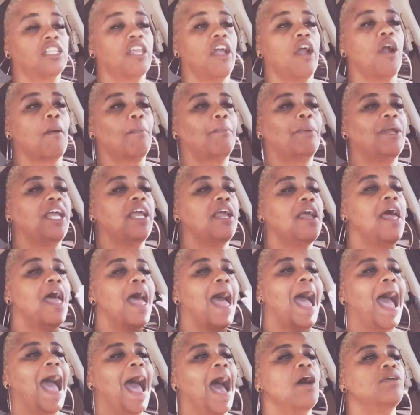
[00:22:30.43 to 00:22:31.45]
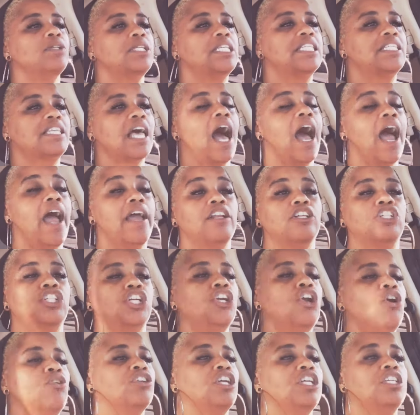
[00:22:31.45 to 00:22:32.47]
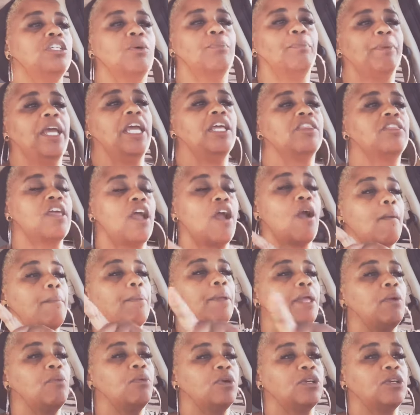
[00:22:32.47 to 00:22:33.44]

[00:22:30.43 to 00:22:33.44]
therapy outside. She don't need to be in therapy